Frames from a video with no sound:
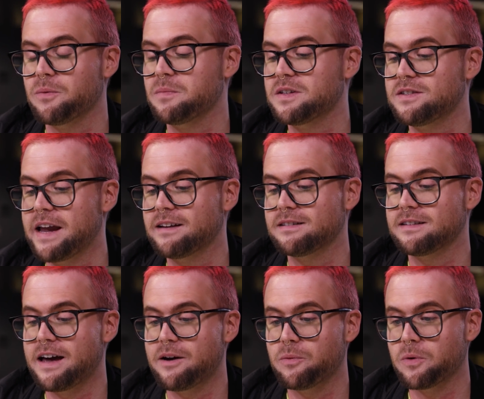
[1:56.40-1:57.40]
mistakes
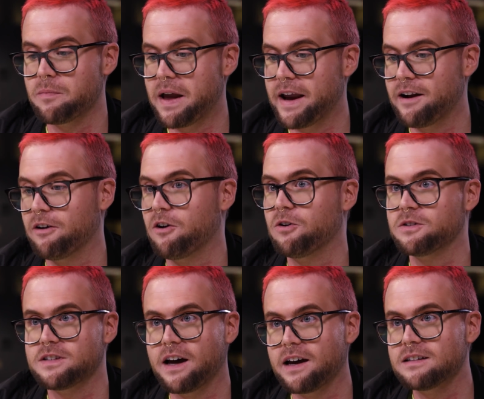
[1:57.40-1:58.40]
that were made on
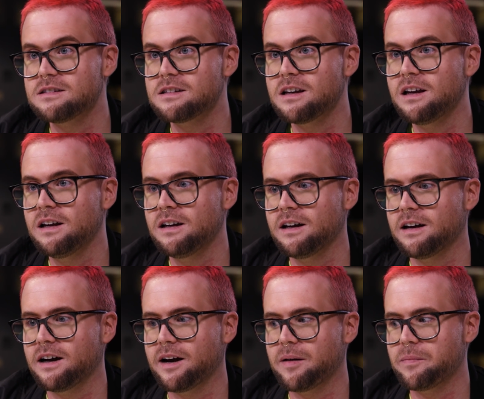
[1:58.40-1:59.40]
all sides,
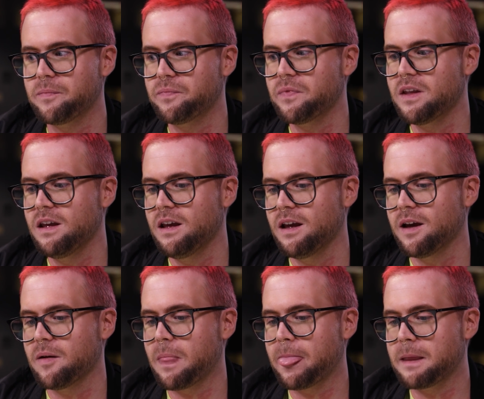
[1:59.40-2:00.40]

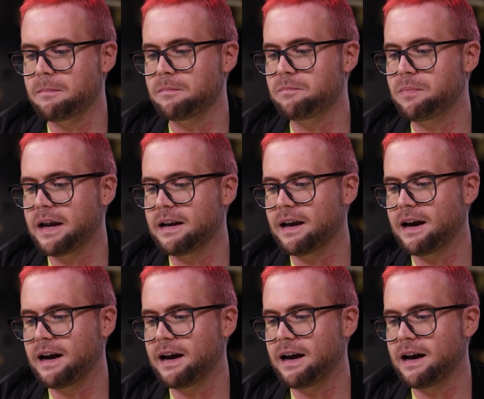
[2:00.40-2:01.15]
but